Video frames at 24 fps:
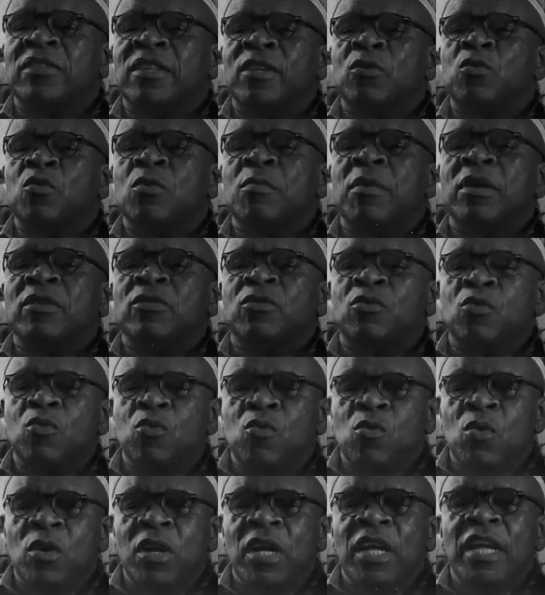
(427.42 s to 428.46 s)
that we must
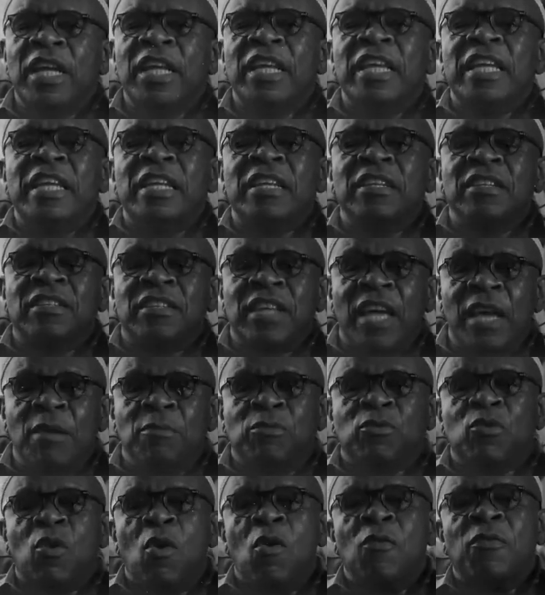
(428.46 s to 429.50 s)
do in
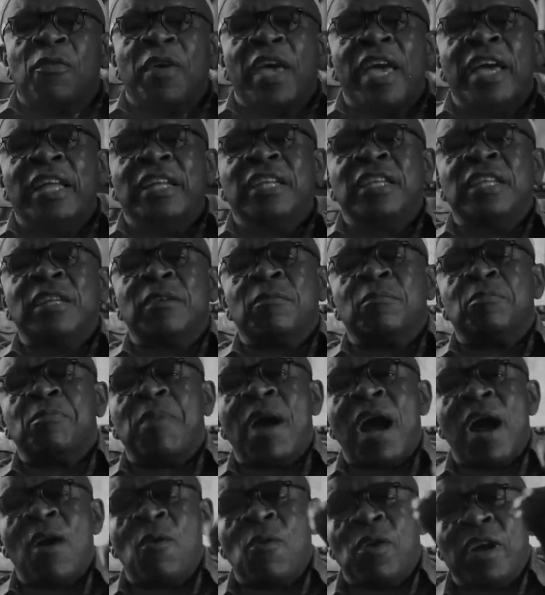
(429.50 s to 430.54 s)
terms of handing
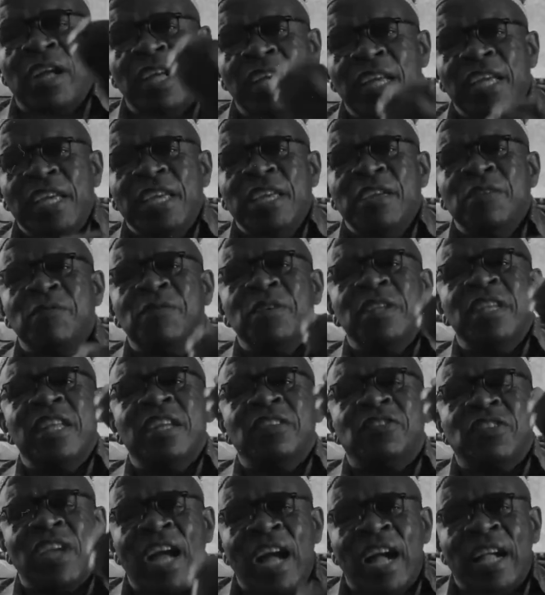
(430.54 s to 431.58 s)
power. Even a
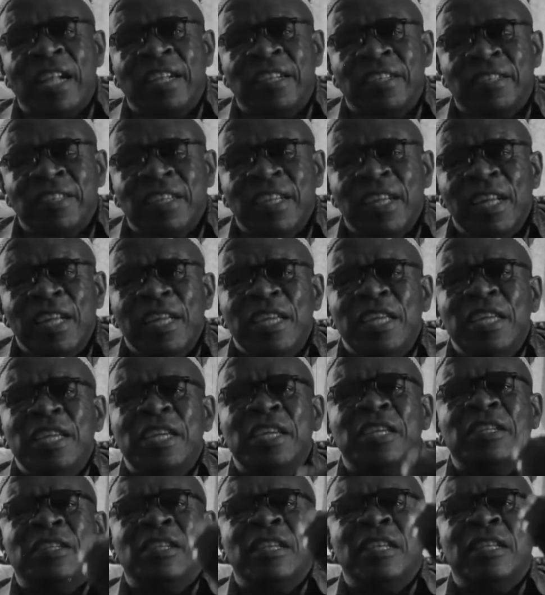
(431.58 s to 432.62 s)
child,
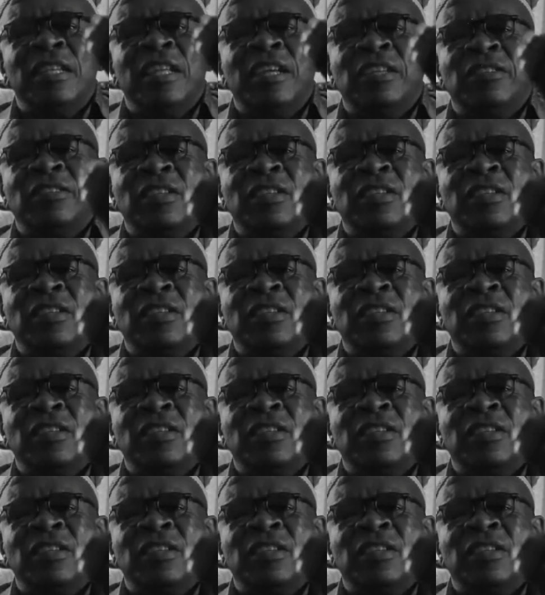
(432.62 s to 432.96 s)
there's